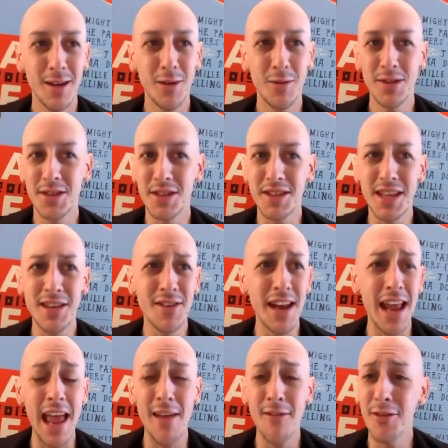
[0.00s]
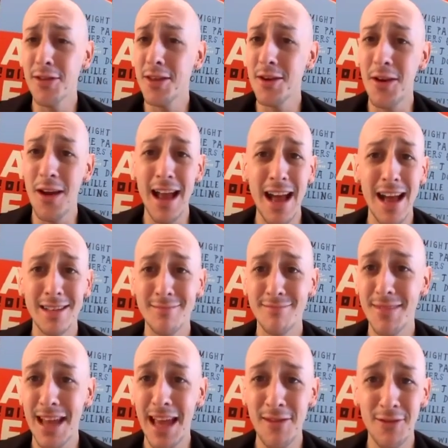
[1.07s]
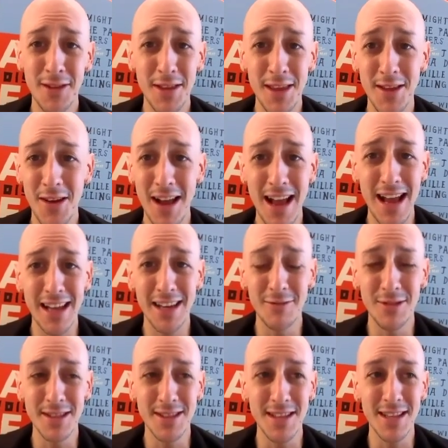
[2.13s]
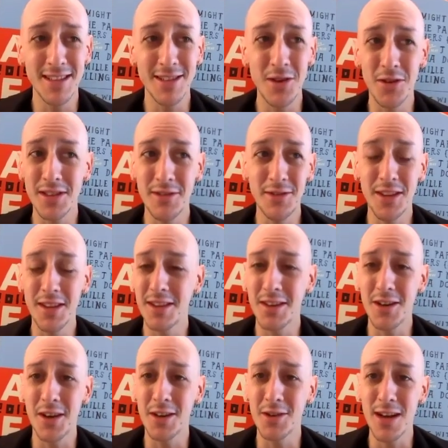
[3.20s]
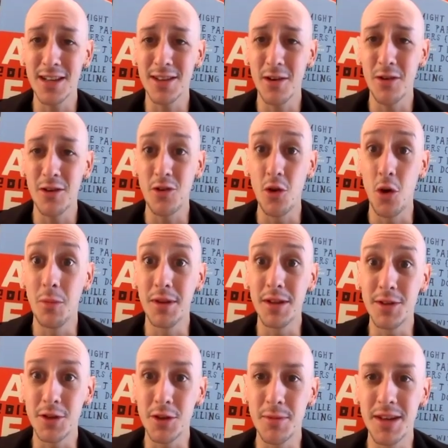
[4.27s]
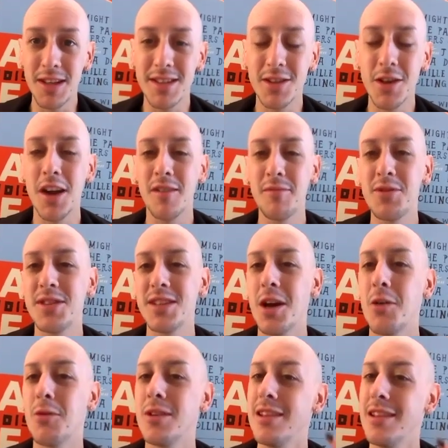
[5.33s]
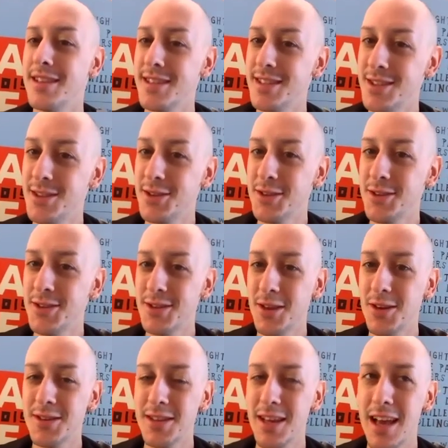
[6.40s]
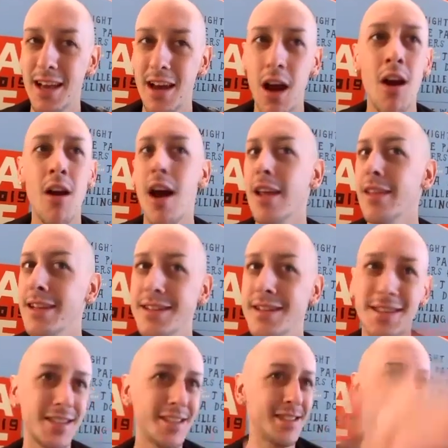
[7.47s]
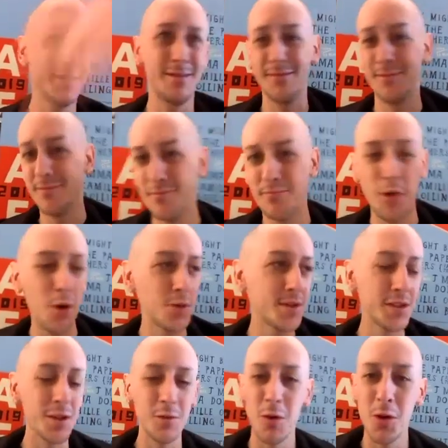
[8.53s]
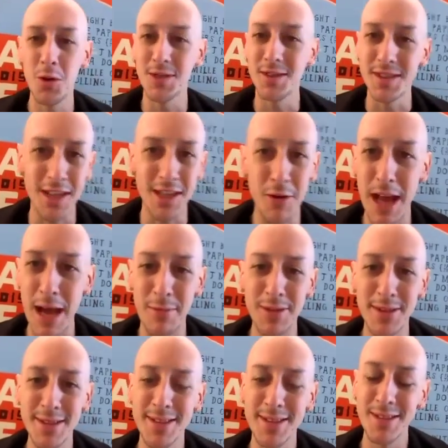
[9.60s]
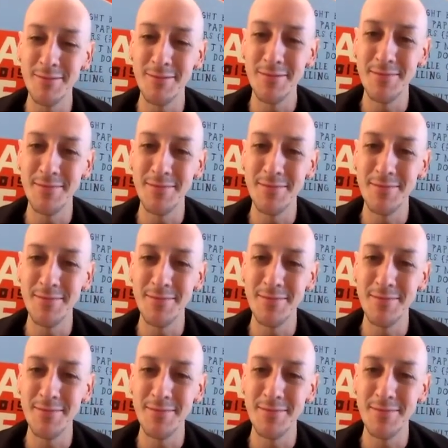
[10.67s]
was just given everything I had, everything I had. It's not definitely the kind of track that I would normally do, but it's the kind of music I would listen to. So I was like, all right, let's just balls to the walls and see what happens.